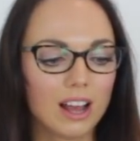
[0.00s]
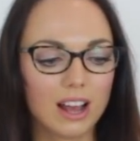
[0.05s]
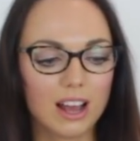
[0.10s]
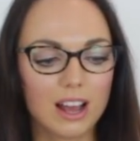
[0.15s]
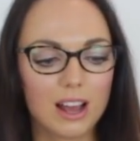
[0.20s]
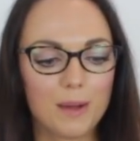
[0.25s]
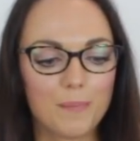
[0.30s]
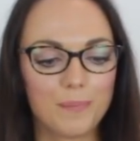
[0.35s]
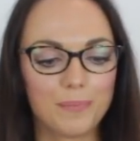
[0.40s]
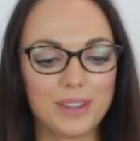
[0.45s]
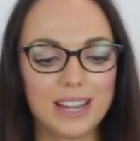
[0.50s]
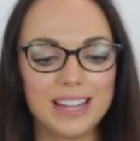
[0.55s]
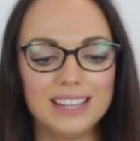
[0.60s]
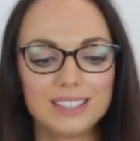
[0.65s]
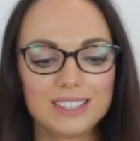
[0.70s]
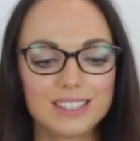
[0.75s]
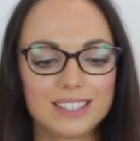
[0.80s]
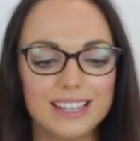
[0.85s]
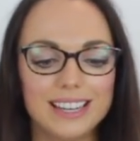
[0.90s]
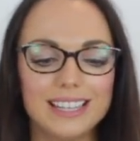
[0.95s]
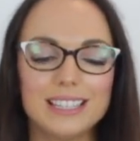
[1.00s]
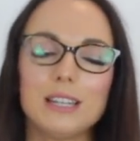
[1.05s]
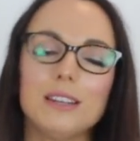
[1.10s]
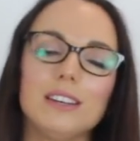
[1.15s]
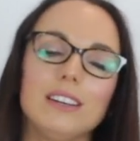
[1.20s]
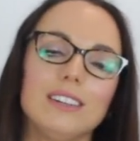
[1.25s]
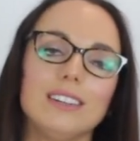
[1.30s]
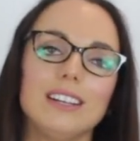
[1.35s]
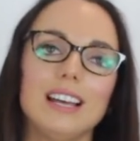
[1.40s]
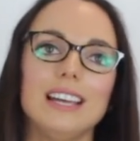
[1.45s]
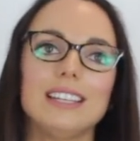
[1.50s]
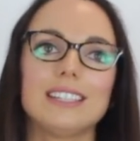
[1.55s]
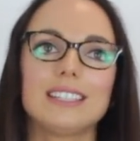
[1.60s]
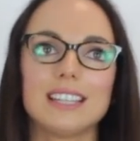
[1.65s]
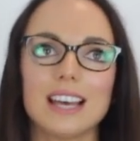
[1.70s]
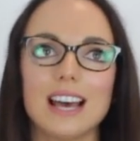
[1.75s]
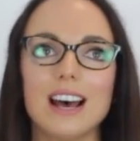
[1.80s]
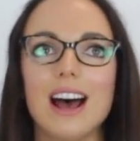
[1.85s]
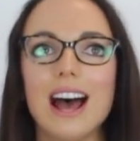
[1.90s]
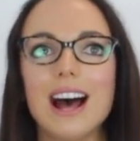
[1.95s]

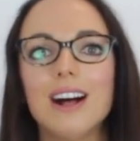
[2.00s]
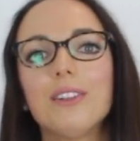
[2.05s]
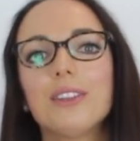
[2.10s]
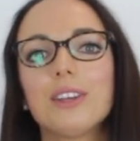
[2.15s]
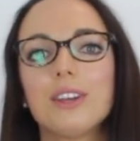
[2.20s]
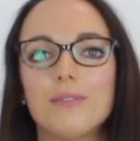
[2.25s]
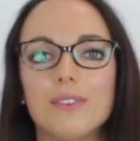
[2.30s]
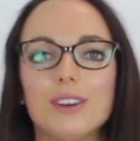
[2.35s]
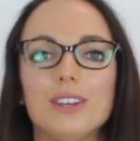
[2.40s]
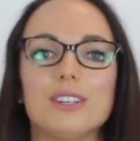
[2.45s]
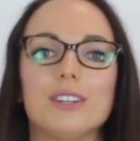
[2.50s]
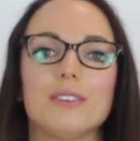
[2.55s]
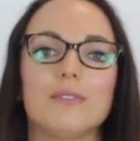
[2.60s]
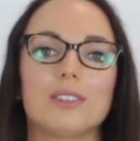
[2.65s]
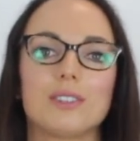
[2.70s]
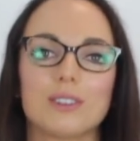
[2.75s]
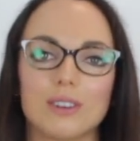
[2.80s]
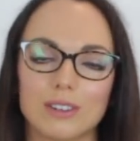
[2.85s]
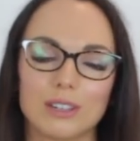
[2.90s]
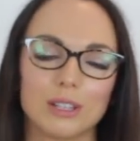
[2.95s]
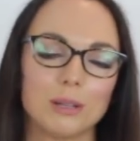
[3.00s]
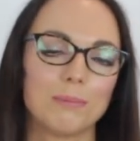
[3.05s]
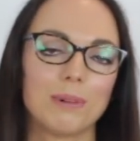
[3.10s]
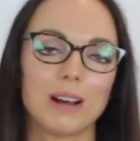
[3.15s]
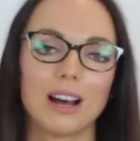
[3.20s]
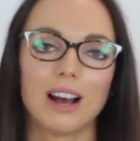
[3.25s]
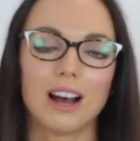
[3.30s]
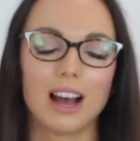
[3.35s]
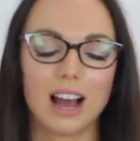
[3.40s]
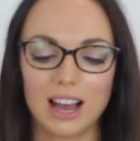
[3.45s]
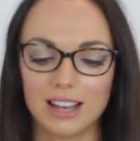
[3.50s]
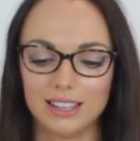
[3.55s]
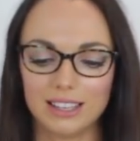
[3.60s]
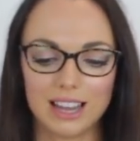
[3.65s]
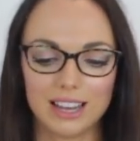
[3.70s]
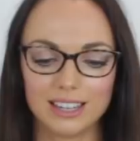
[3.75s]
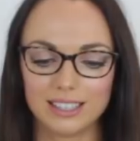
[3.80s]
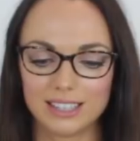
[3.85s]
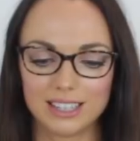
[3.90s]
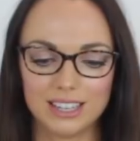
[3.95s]
It's a healthier version of a chocolate bar, I
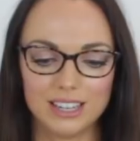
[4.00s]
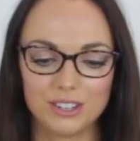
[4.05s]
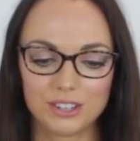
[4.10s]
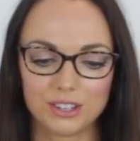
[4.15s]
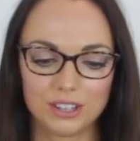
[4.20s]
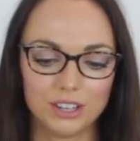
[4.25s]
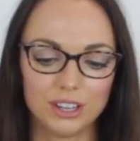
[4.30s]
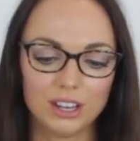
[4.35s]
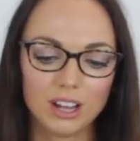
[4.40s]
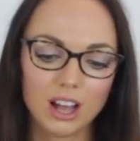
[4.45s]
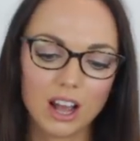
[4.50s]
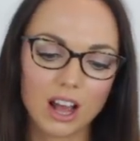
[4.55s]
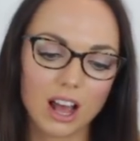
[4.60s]
liken it to.